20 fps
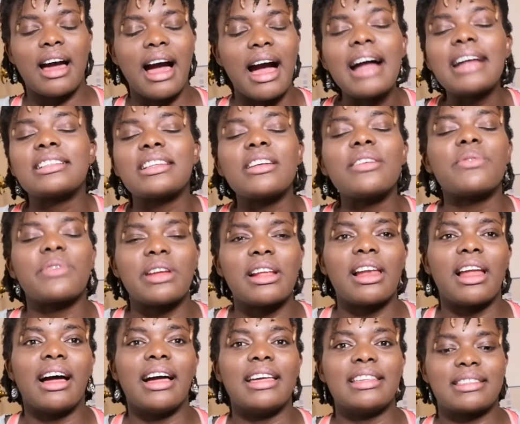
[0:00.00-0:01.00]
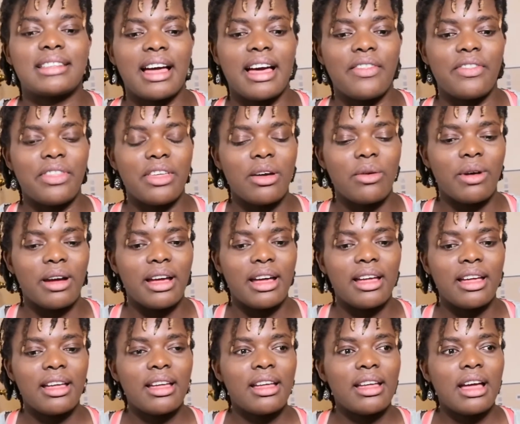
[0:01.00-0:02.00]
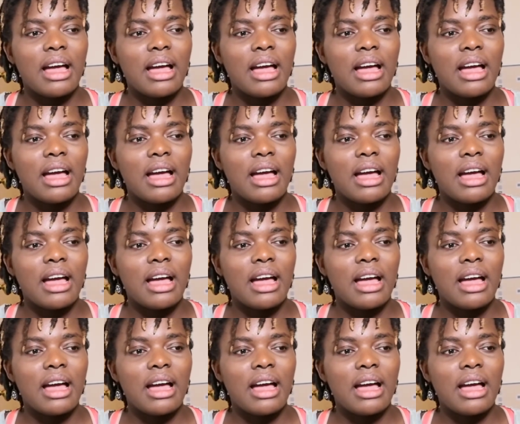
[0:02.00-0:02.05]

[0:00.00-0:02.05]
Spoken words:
I didn't realize that they were